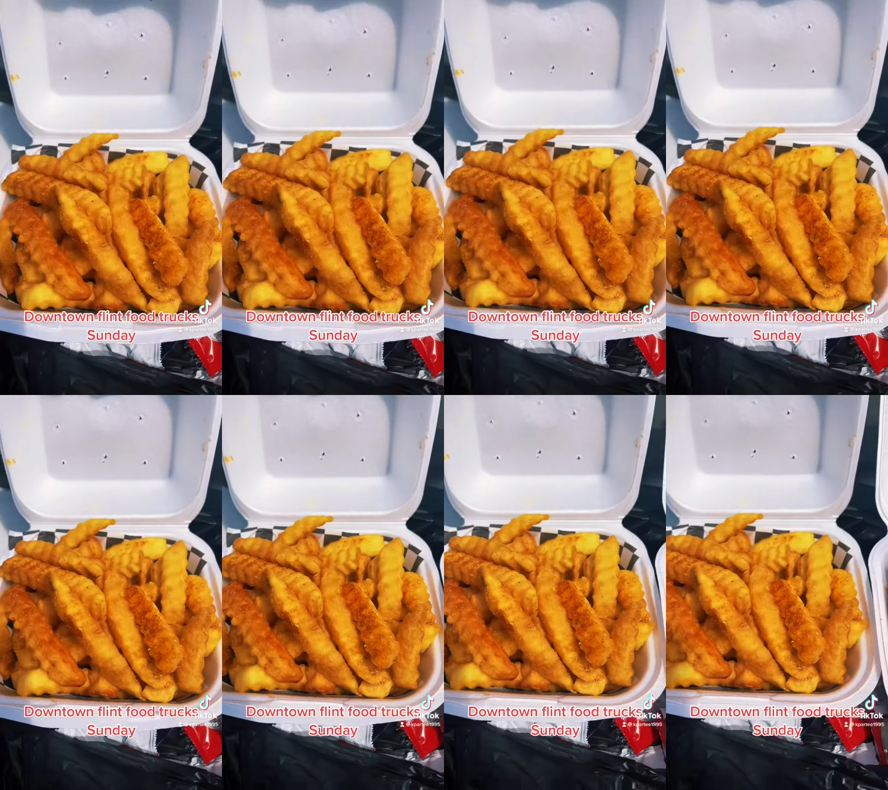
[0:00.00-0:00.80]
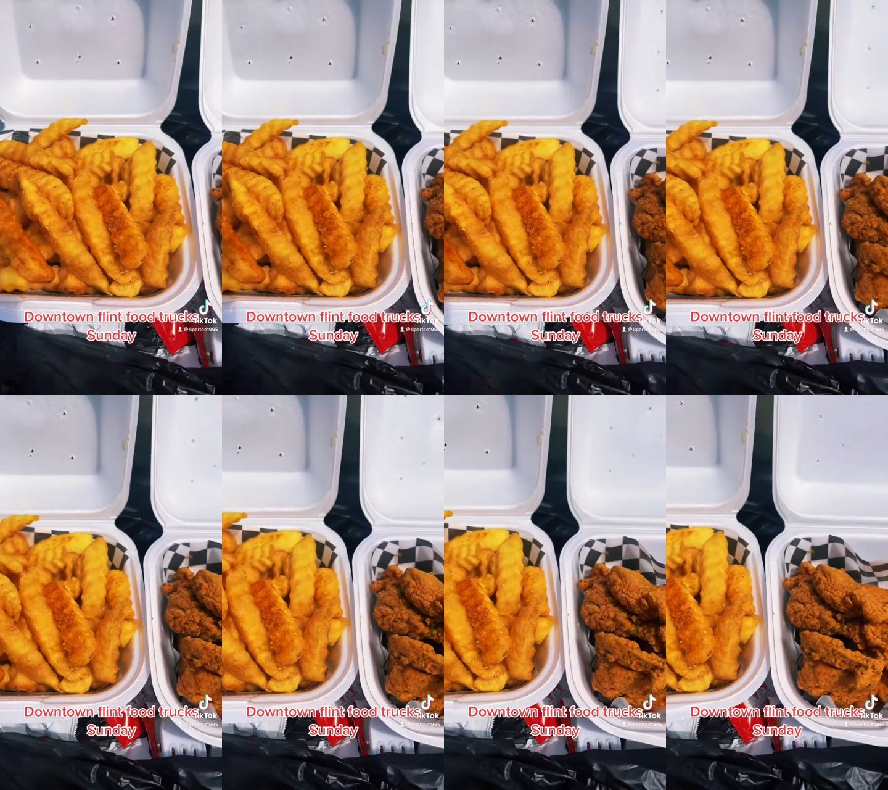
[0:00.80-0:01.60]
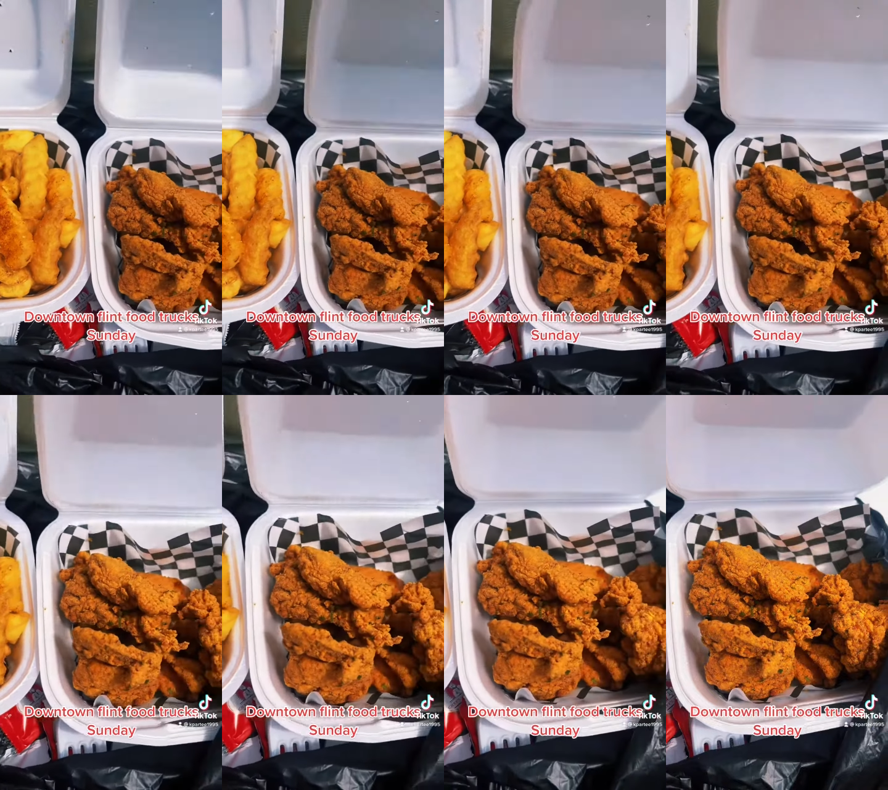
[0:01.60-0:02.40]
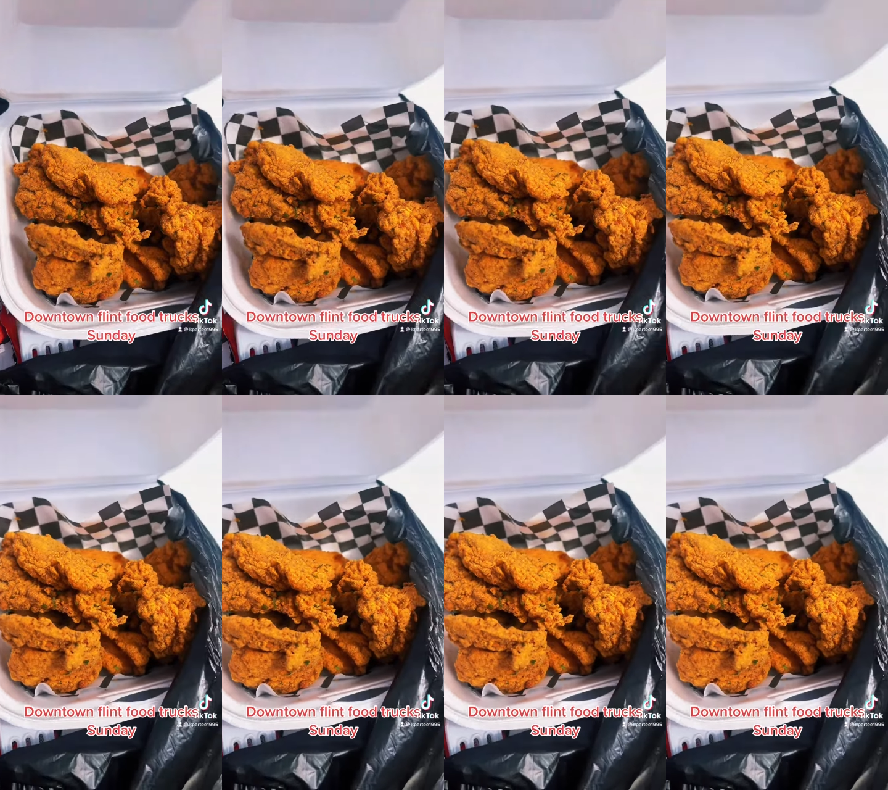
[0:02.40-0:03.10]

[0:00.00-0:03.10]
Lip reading: (no speaker visible)